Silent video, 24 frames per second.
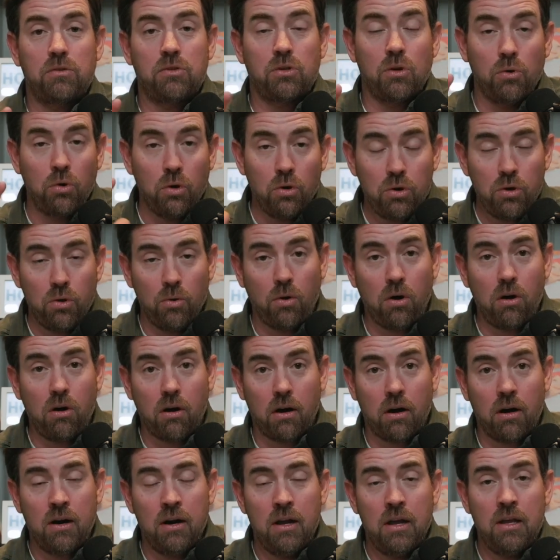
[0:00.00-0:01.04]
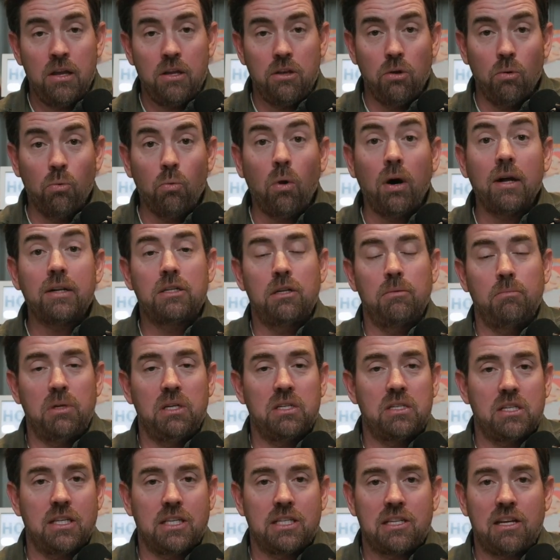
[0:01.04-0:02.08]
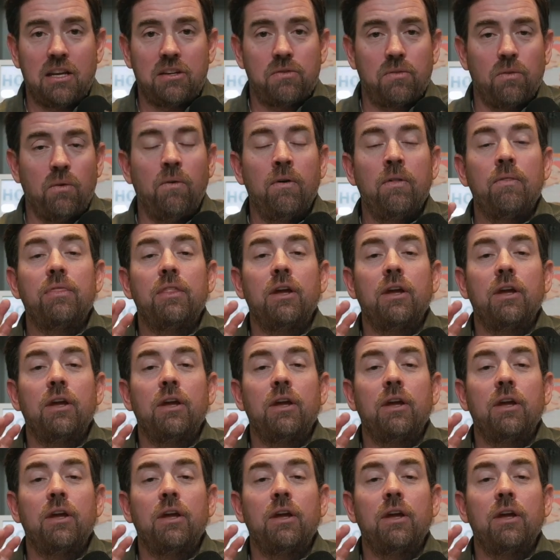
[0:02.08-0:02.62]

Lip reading: So who you are, you want to be successful.